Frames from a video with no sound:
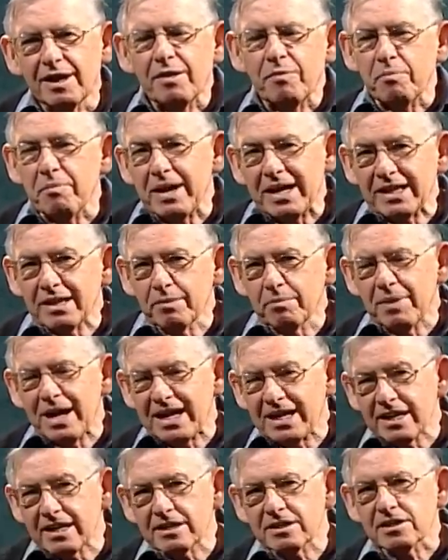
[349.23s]

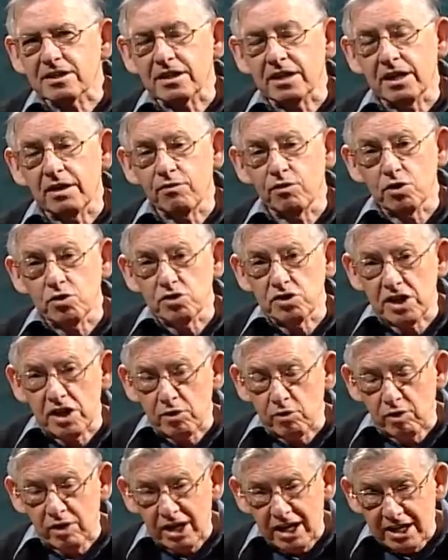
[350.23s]
Mathematics can give you
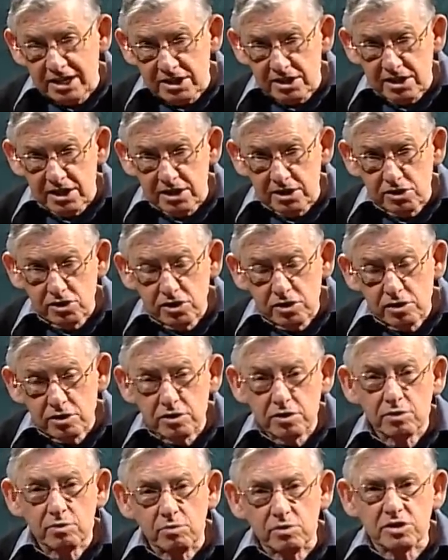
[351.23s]

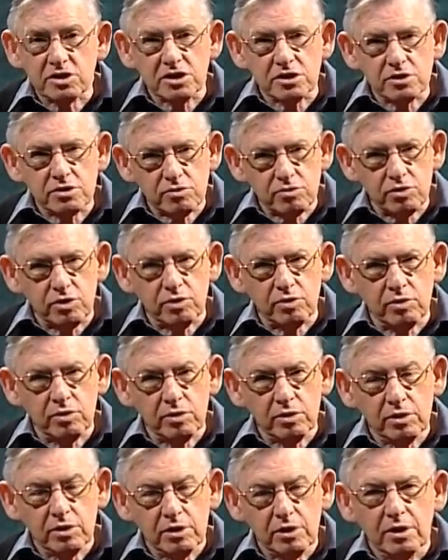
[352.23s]
generalizations, which is true,
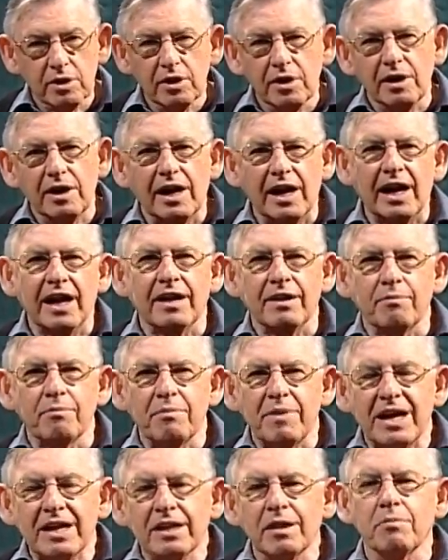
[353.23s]
and
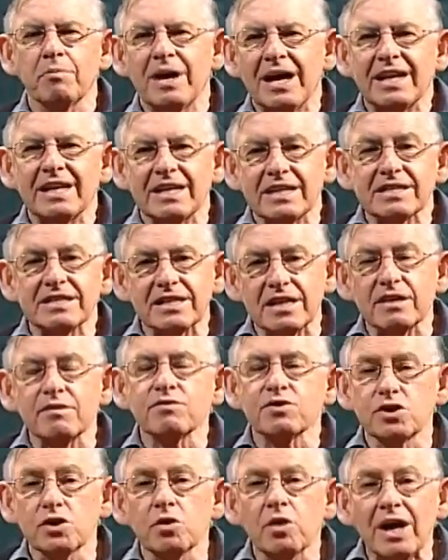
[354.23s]
mathematics
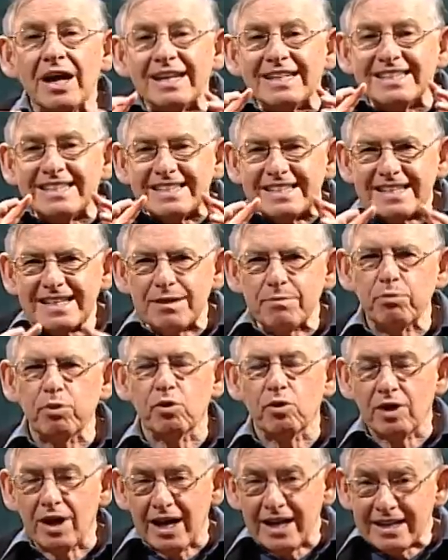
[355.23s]
gives you a
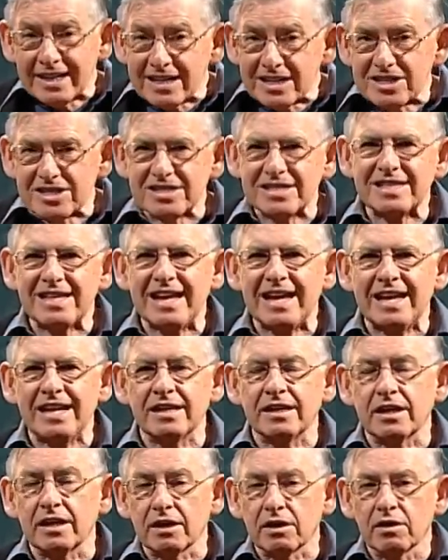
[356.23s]
deeper
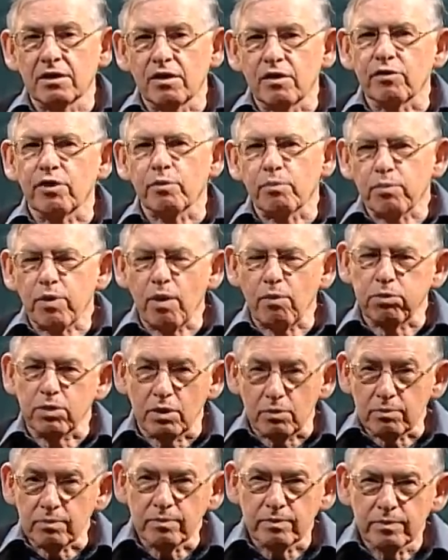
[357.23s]
understanding of the
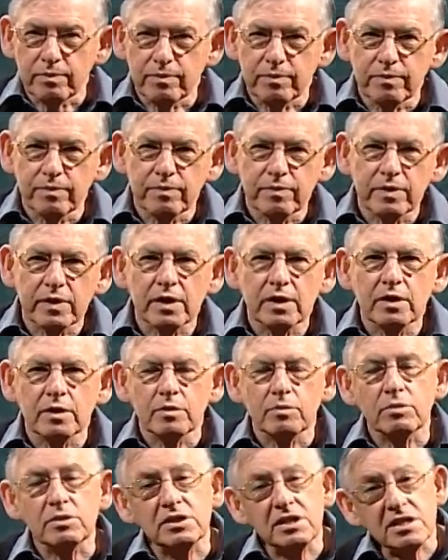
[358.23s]
problem,
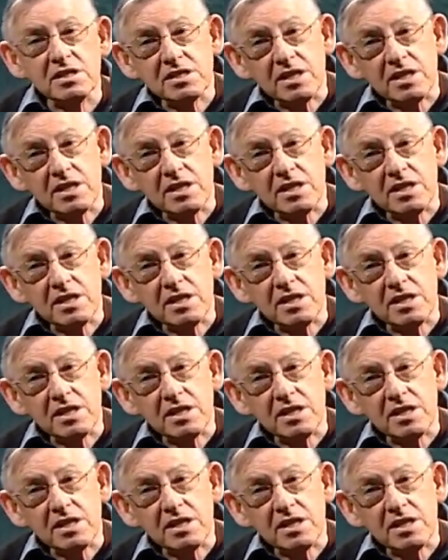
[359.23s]
which is